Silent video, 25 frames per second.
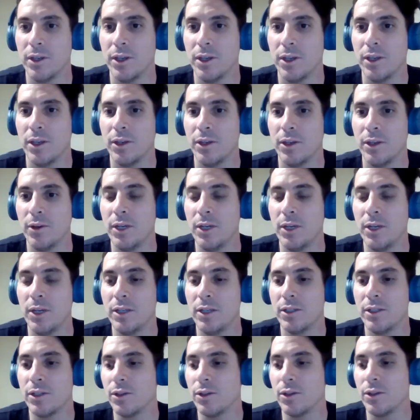You need
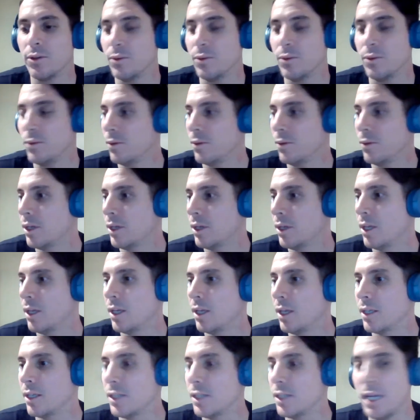to
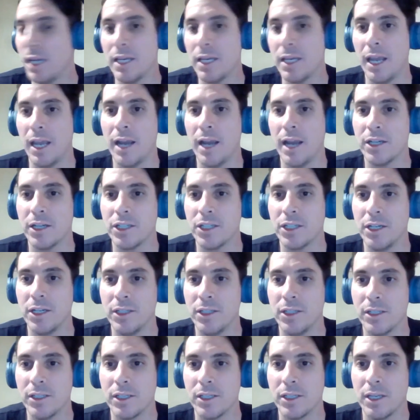take
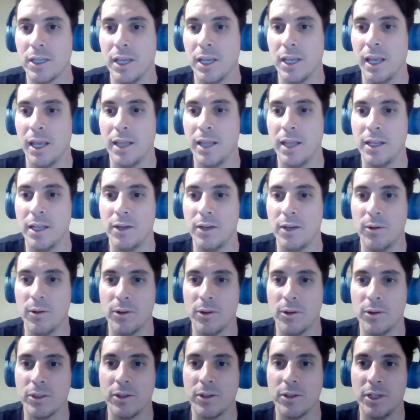actions. And then you
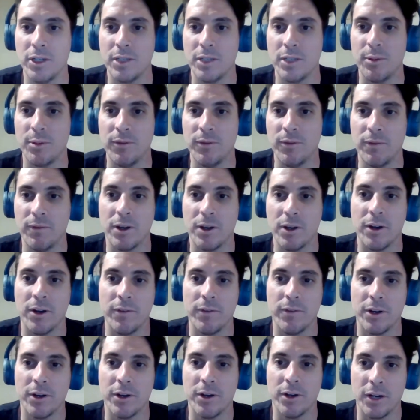also need to be very,
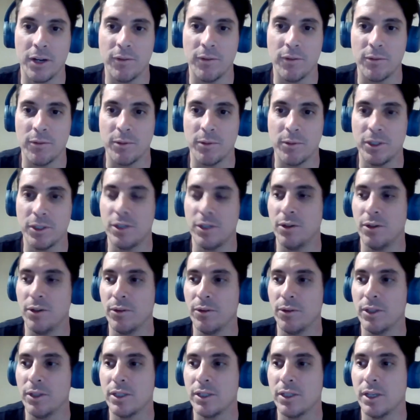very careful once you know
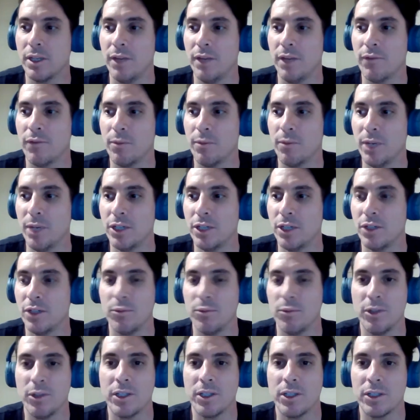this information,
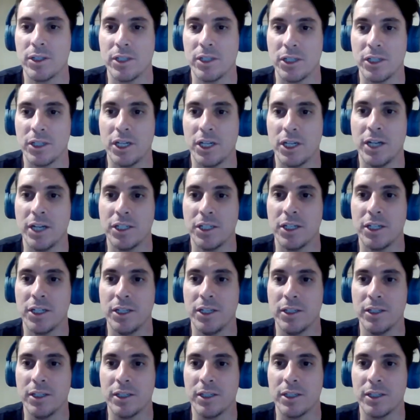what
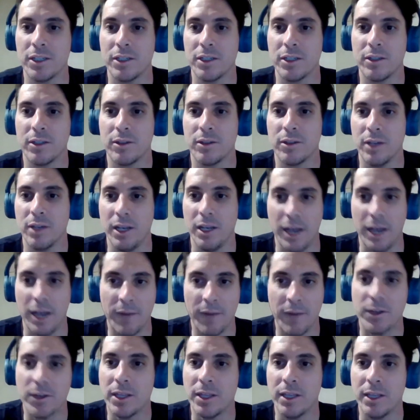suggestions and
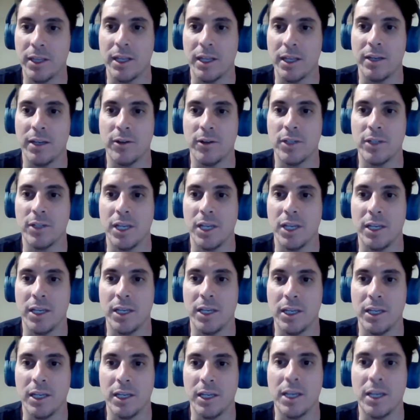everything that you're
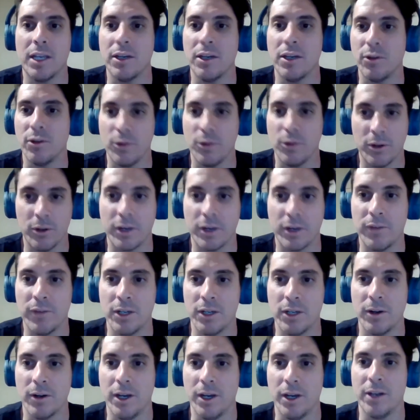taking in and who you're giving
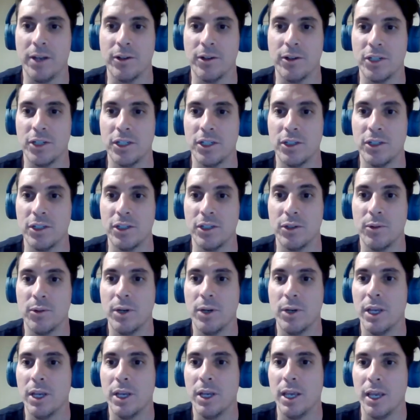your energy to
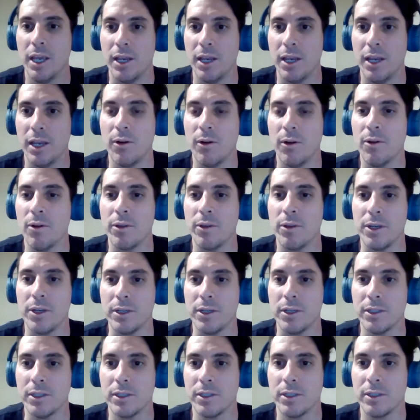and all
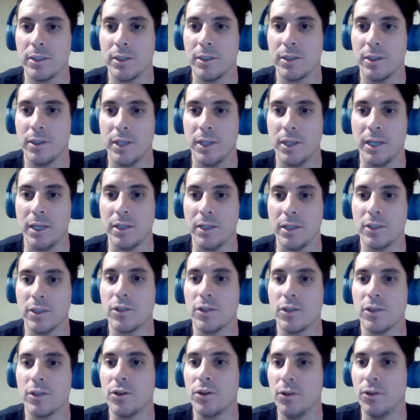these things.
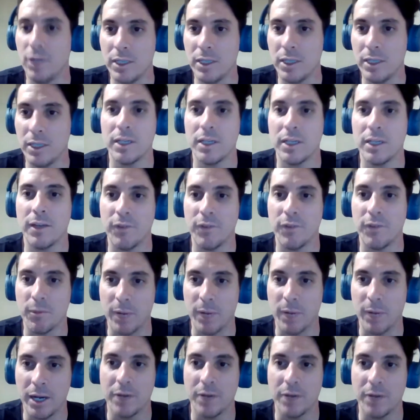So you need to give your
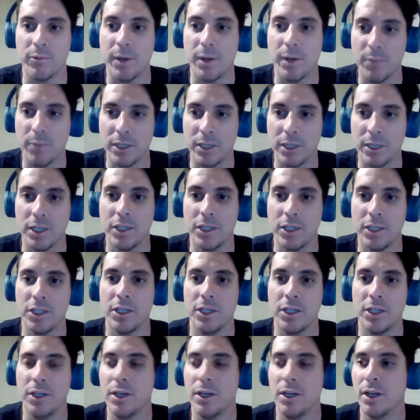mind
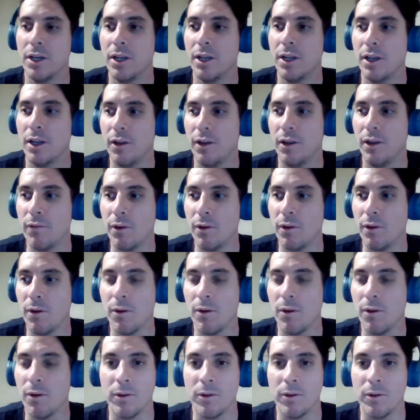repetition of
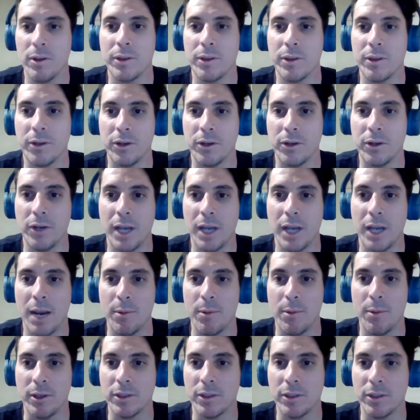all the good
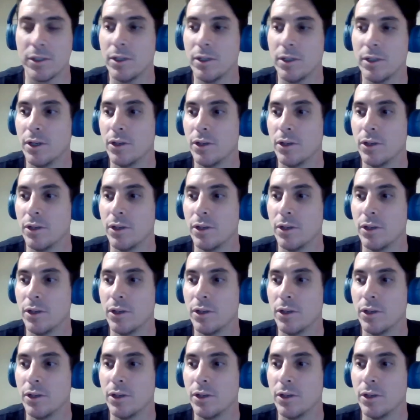habits.